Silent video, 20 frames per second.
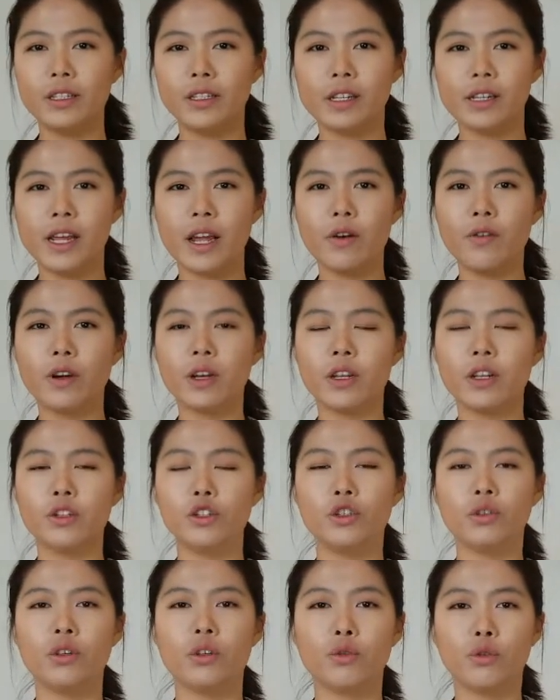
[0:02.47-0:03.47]
Today we're gonna
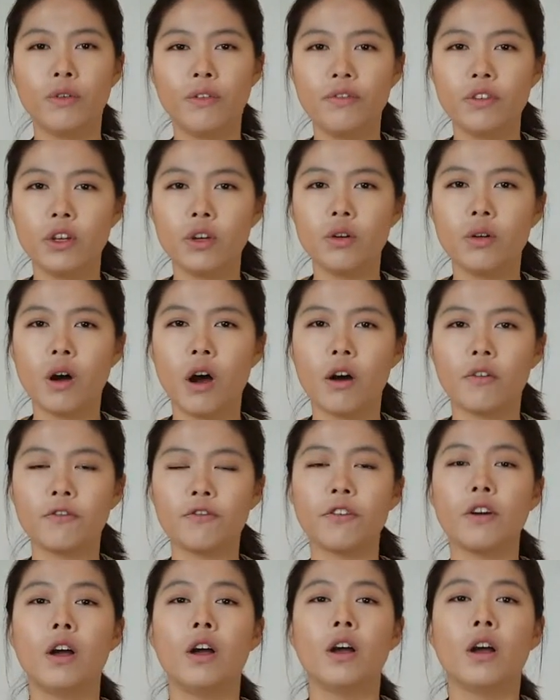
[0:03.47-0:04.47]
do a review of
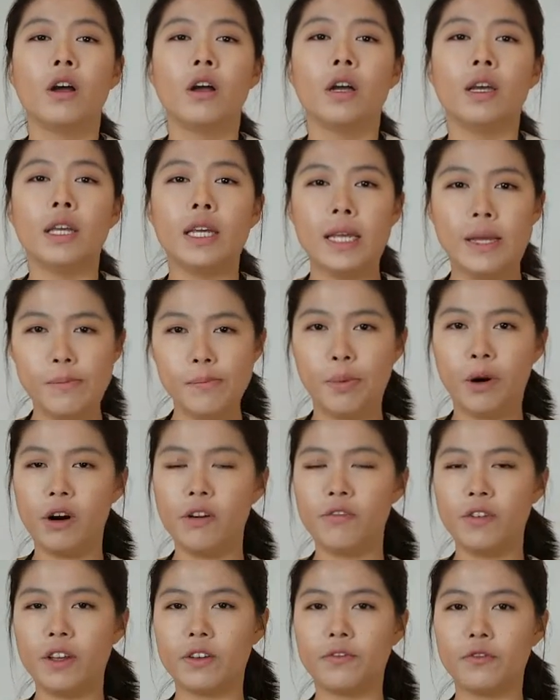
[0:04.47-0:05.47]

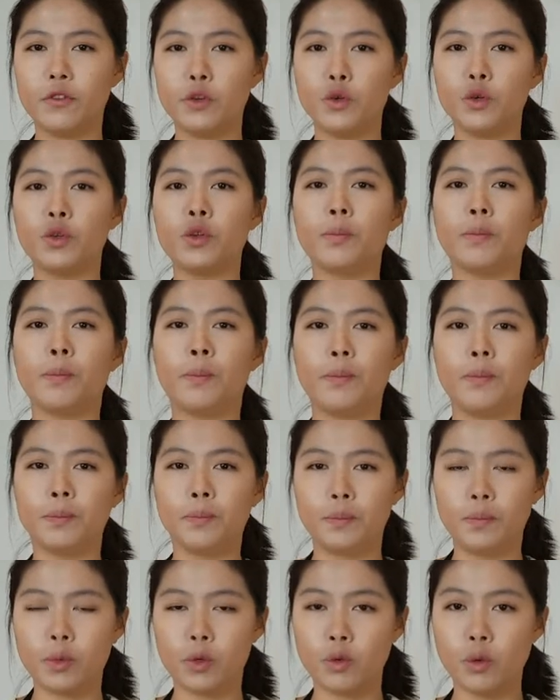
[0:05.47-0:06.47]
Imperfect Food
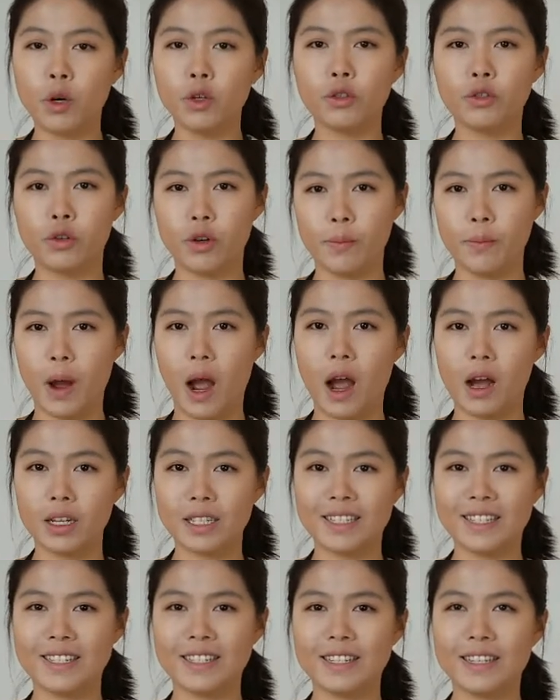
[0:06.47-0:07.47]
grocery
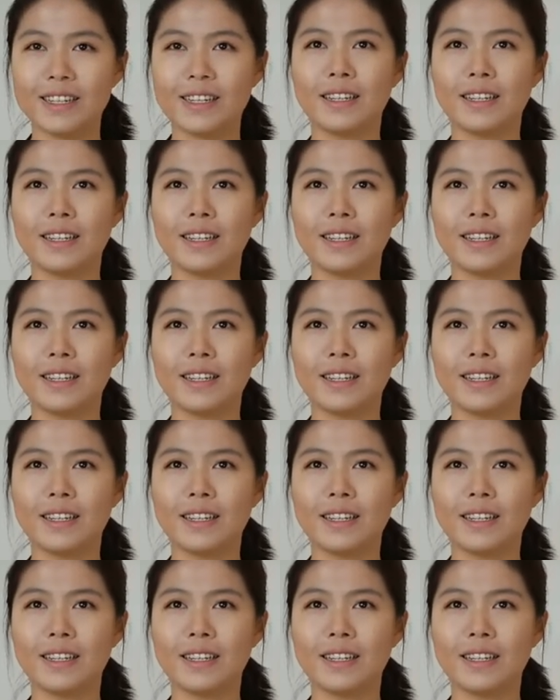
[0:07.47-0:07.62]
box.